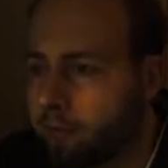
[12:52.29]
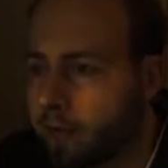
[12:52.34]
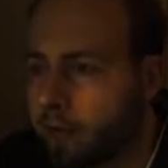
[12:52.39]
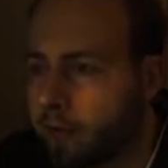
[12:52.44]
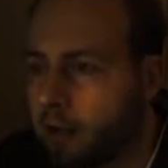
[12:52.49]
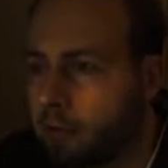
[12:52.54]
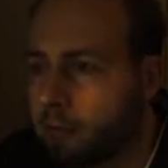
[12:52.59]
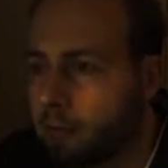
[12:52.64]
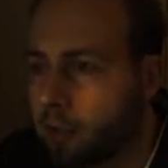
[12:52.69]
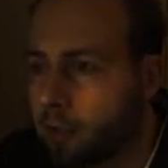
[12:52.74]

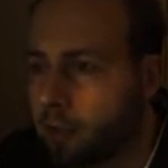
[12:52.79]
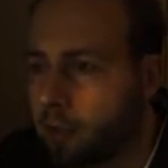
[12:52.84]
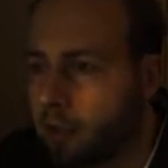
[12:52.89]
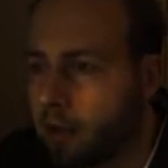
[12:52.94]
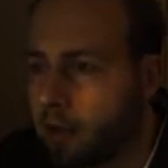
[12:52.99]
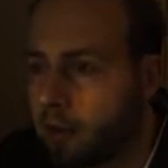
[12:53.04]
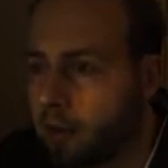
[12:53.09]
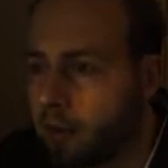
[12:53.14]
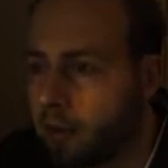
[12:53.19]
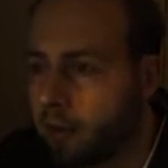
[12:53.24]
any more
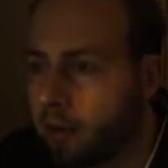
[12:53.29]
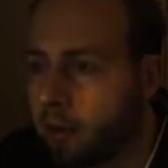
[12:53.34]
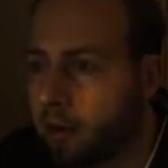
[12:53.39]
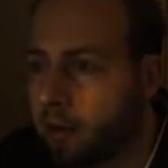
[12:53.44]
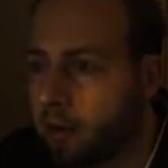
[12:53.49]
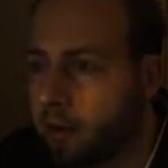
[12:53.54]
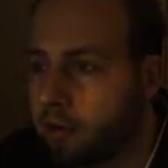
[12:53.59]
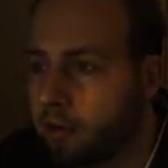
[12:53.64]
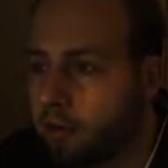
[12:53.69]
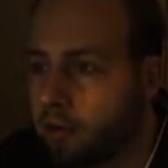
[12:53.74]
than the
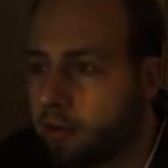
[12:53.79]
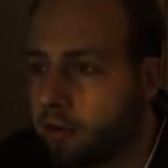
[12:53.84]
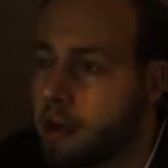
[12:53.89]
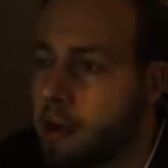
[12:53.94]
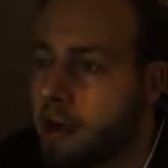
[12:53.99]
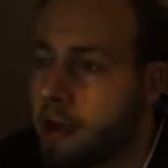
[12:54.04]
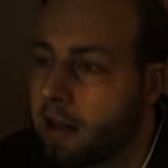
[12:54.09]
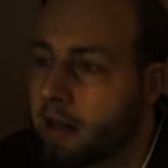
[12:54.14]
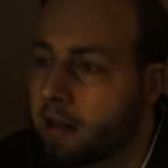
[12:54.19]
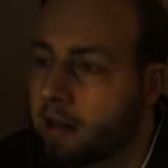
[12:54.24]
heart of
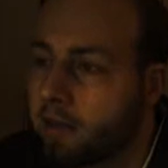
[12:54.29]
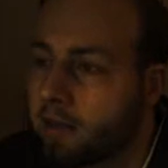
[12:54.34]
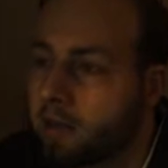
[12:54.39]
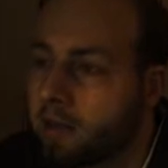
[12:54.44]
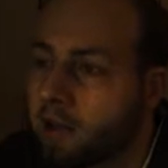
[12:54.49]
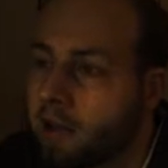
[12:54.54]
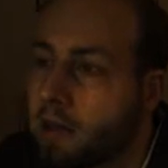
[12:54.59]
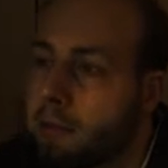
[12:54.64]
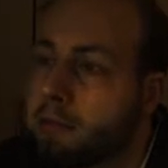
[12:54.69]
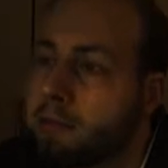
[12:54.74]
man
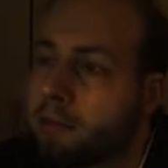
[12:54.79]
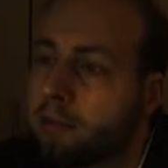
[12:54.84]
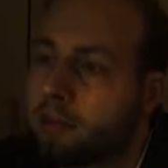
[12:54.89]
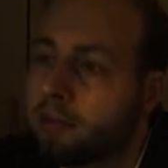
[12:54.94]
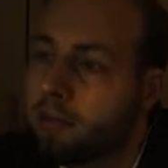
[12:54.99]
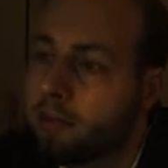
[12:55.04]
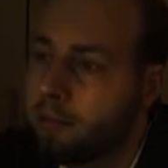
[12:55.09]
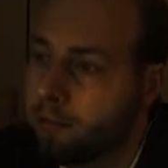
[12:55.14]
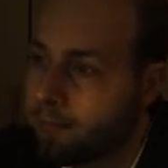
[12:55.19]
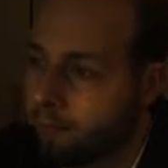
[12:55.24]
sleeps